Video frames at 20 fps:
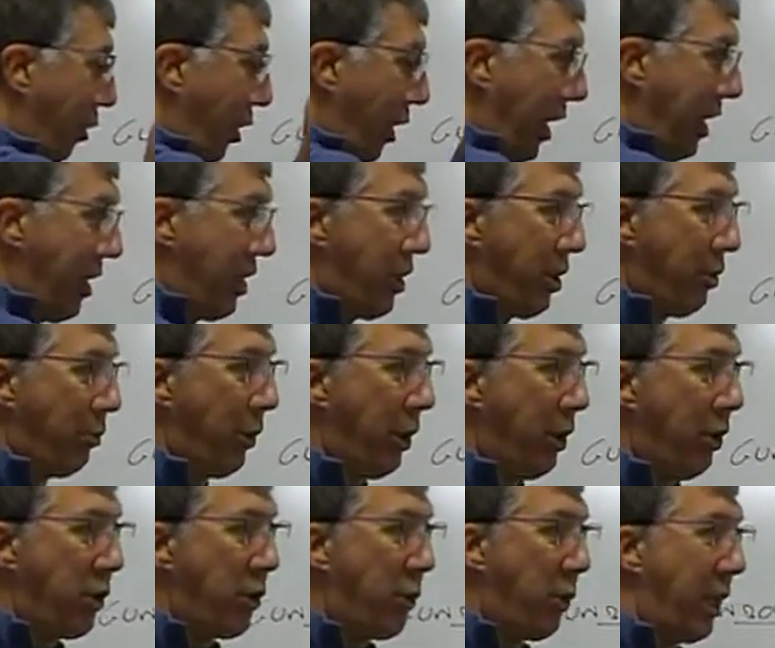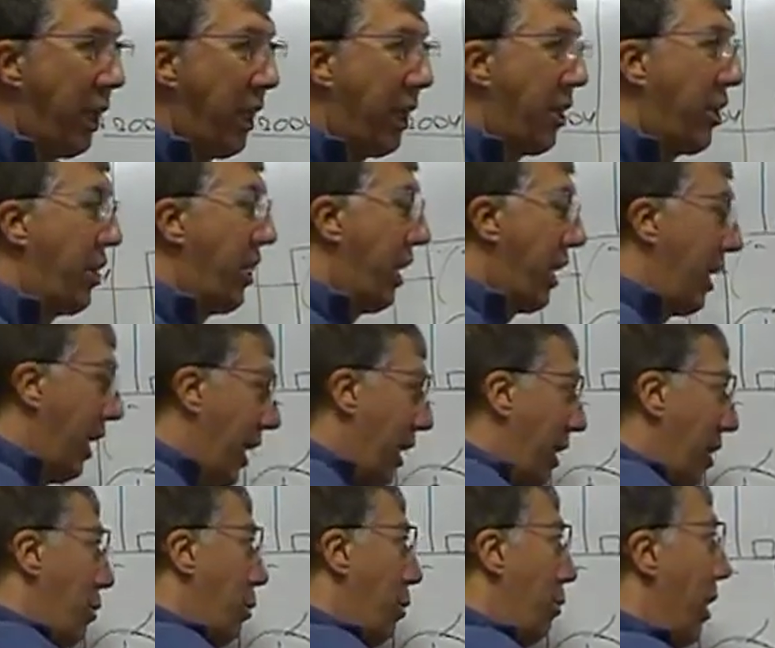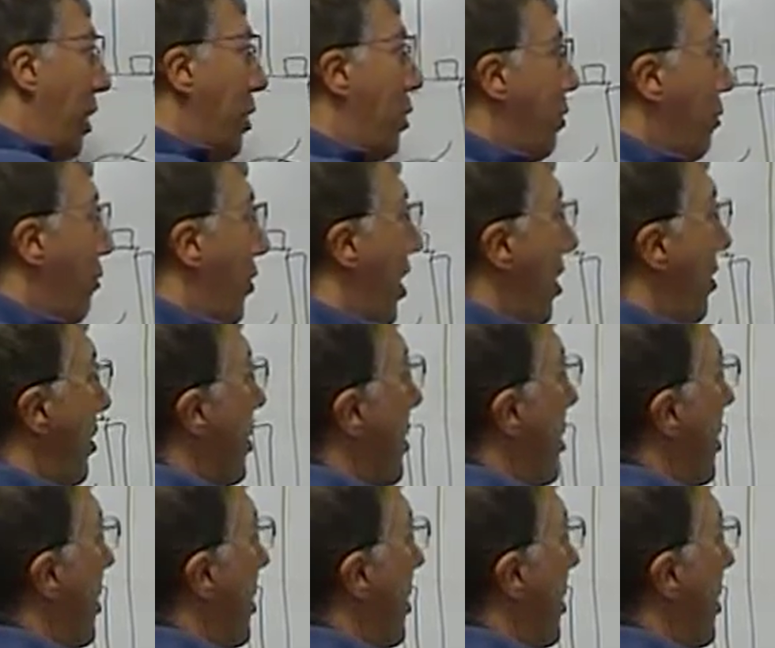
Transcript: later because we're getting thick ink, we might do various